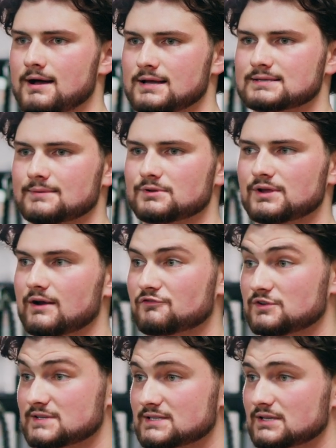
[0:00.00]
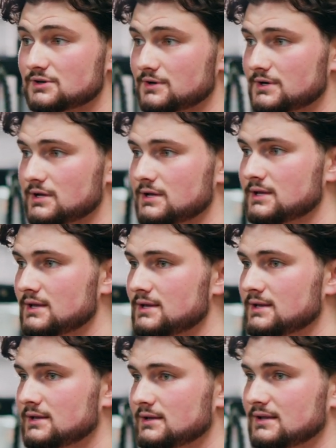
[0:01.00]
Something that I've considered
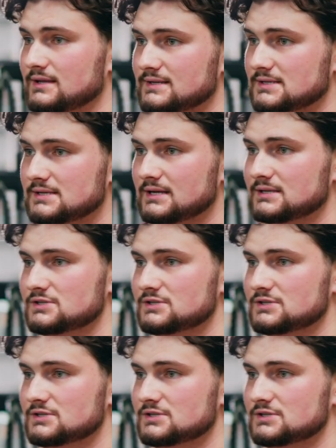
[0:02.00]
is